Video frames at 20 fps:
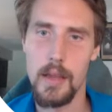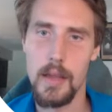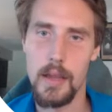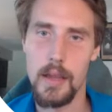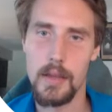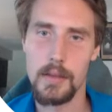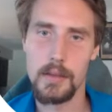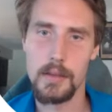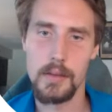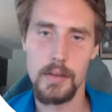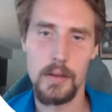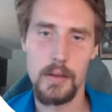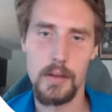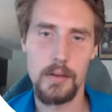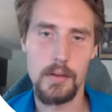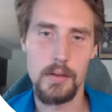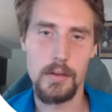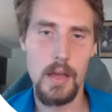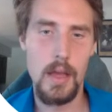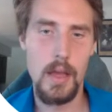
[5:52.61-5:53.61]
And
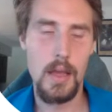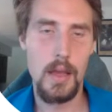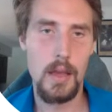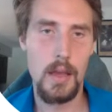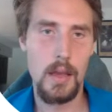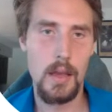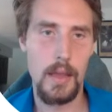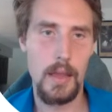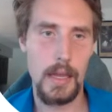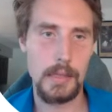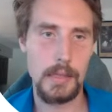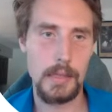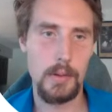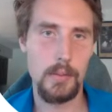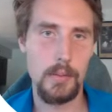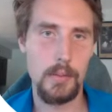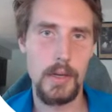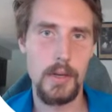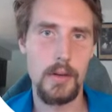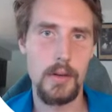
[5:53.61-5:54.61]
so that's what
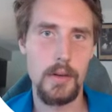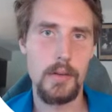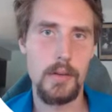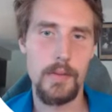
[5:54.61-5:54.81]
we do.